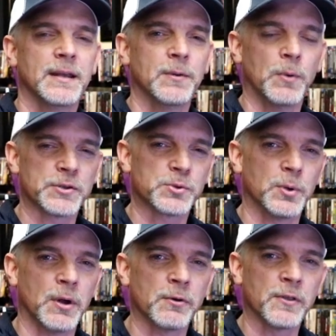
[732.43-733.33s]
and what's
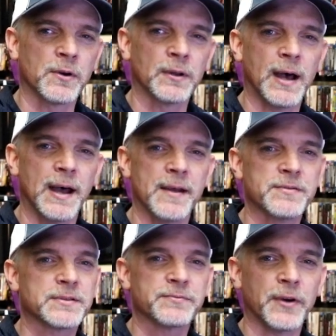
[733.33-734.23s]
going on in their
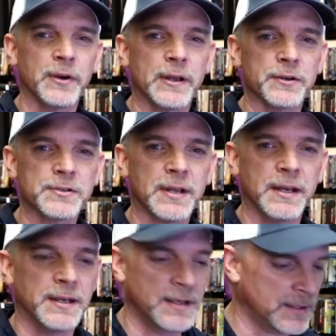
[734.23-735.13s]
lives. It's very
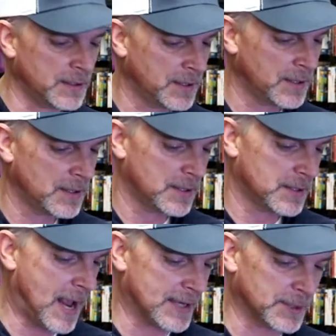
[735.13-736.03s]
entertaining,
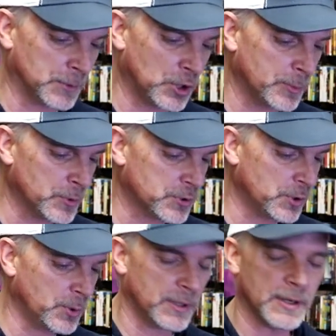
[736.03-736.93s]
has some humor
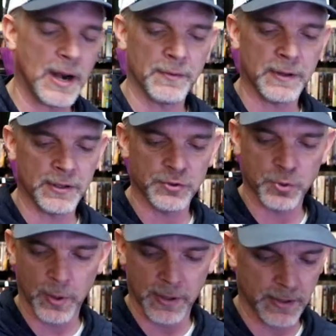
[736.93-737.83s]
to it. I really
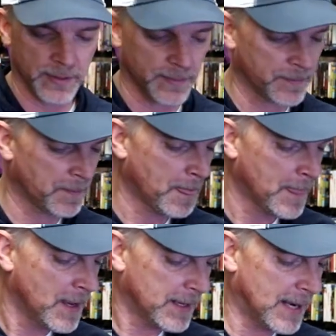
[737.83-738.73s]
enjoyed it.
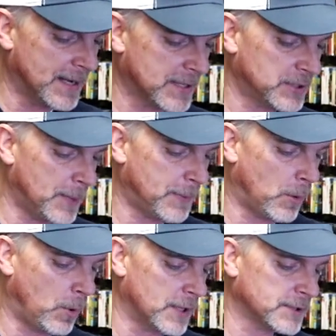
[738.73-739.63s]
Okay, next up I
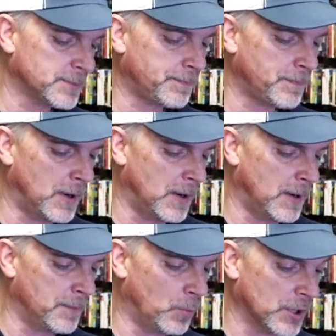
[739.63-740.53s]
watched,
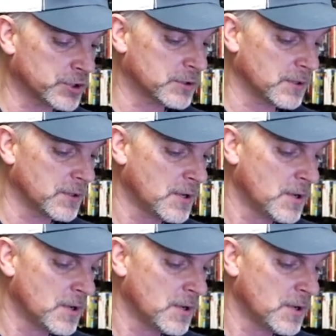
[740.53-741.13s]
um, watched